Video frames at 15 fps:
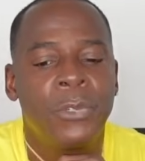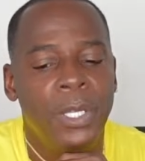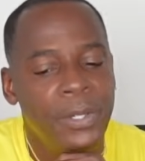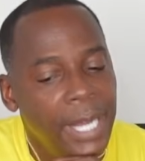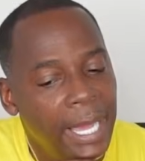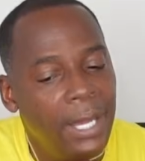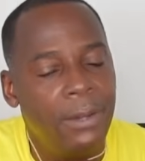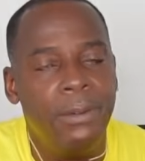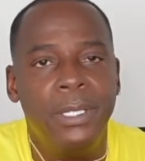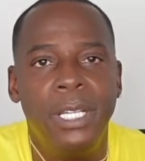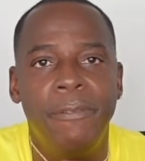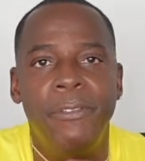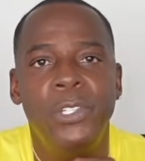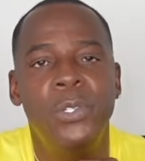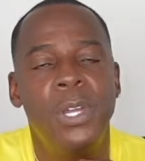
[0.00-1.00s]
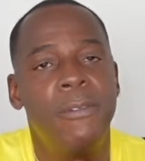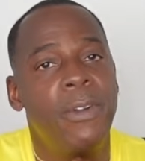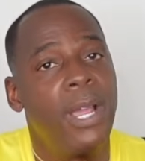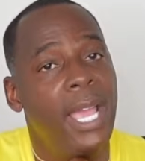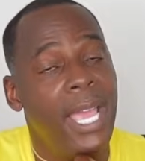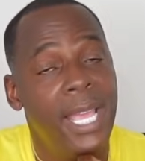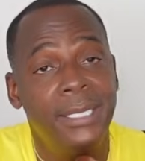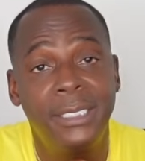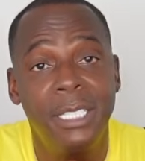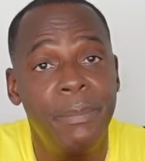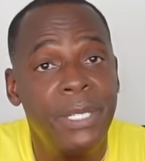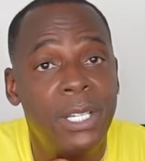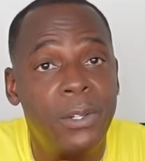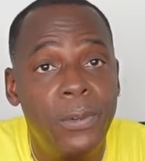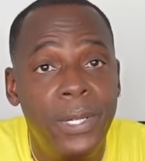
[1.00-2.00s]
Now, if you ever asking
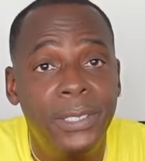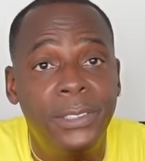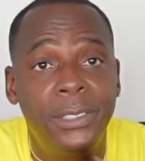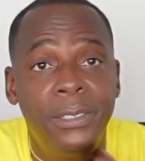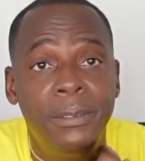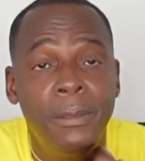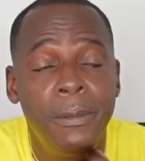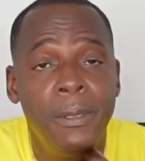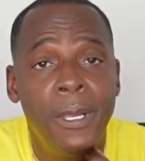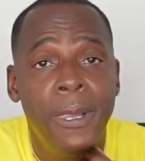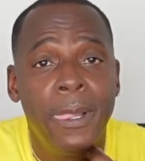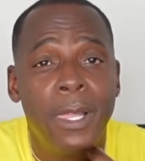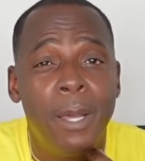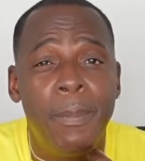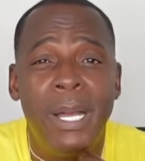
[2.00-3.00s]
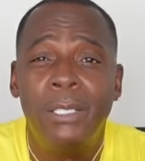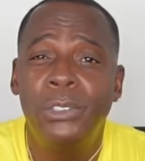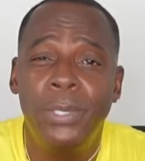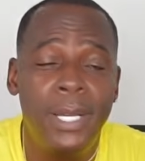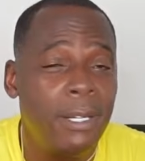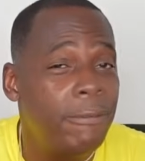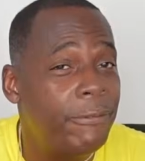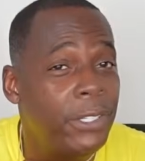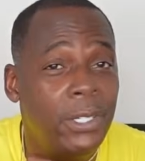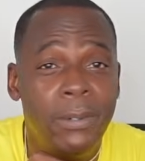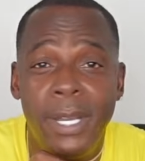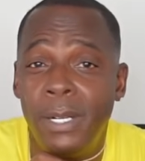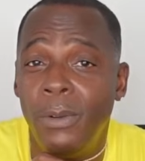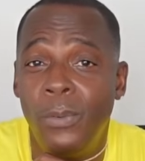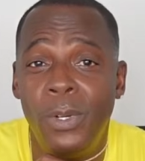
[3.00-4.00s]
me a question about trying to figure
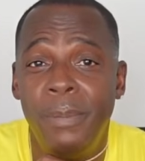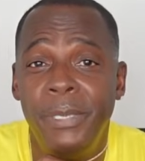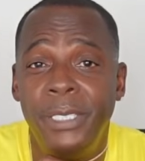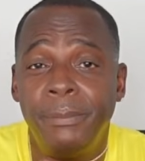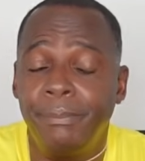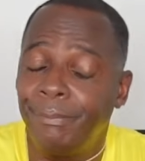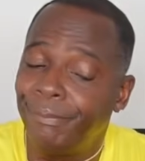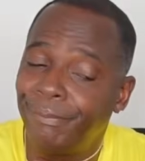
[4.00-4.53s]
out a woman,